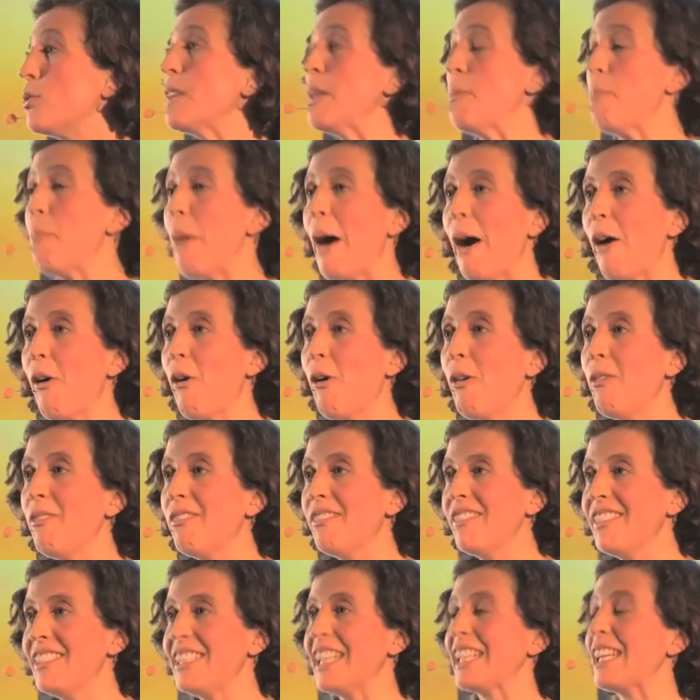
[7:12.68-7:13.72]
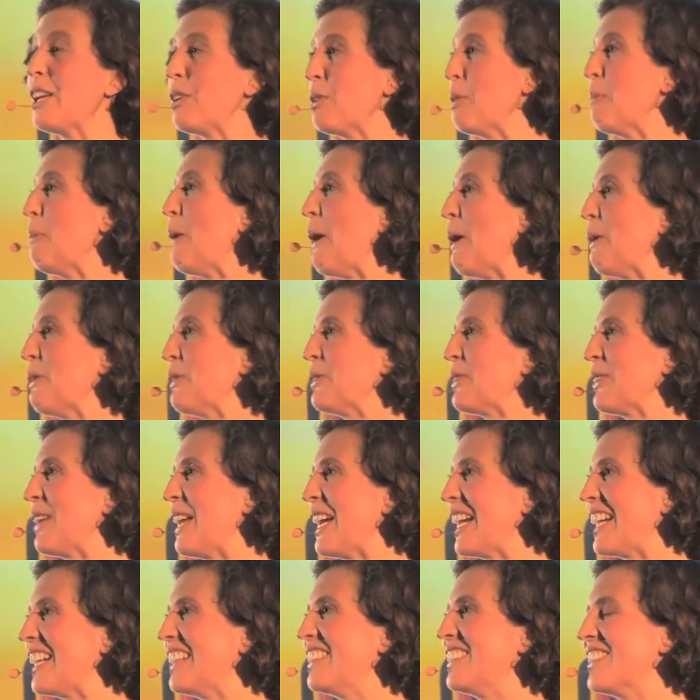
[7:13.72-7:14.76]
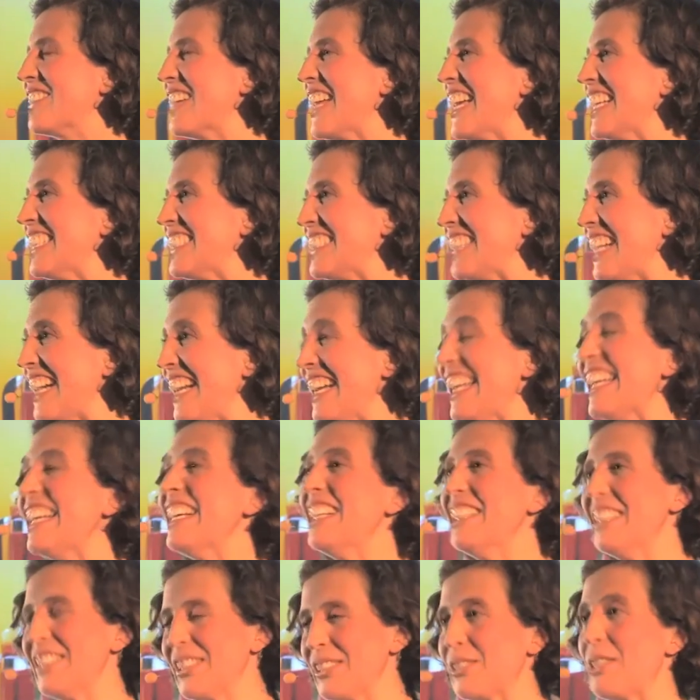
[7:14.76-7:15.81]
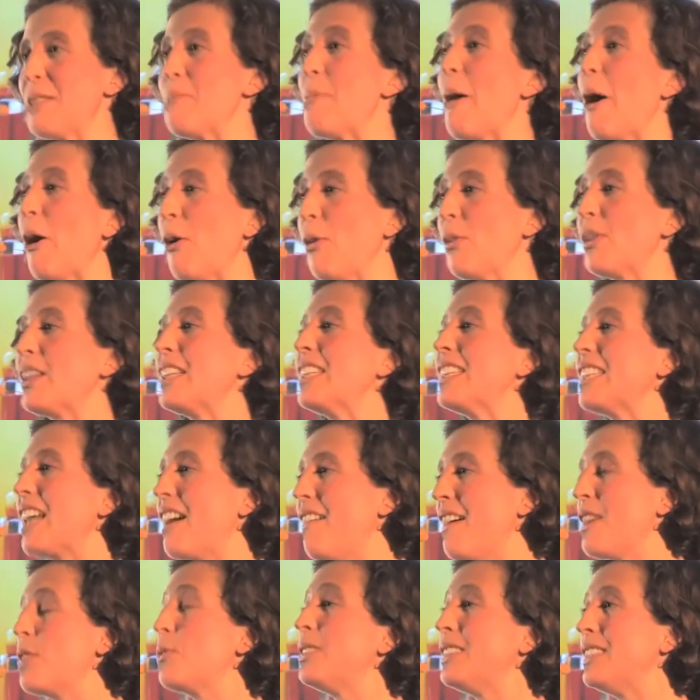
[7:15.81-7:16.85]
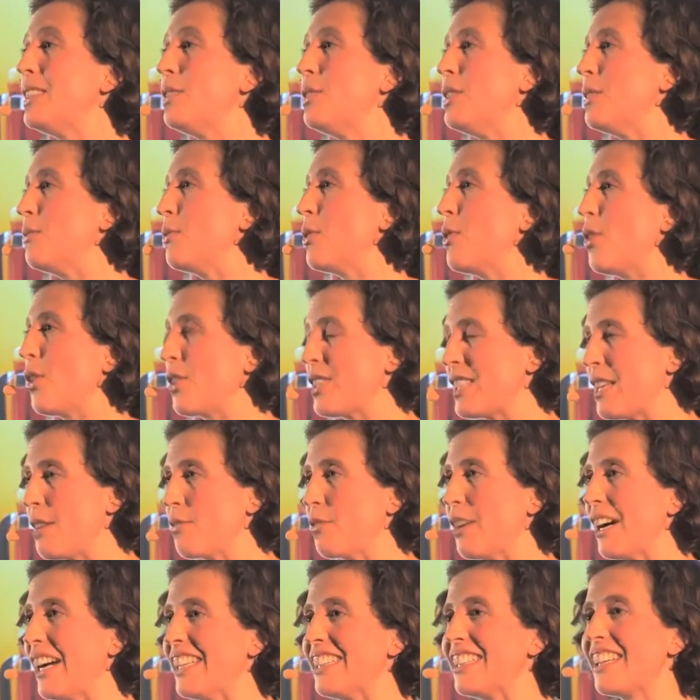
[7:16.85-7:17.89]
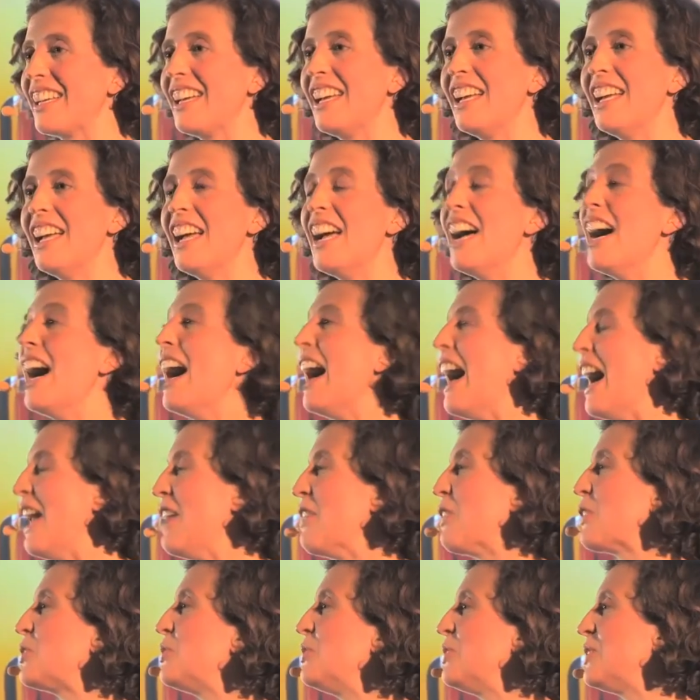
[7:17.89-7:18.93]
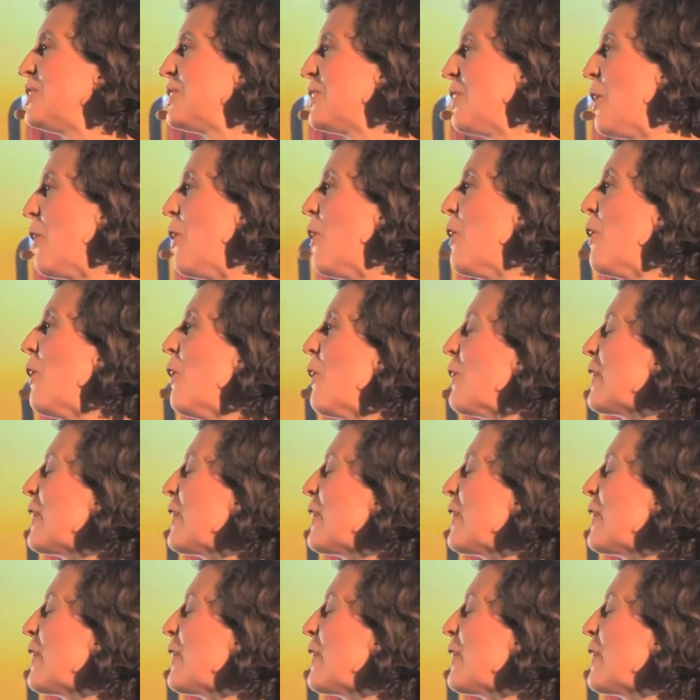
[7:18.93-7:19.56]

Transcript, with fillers: potential. We call this the biggest treasure. And to celebrate this big treasure, these capacities, these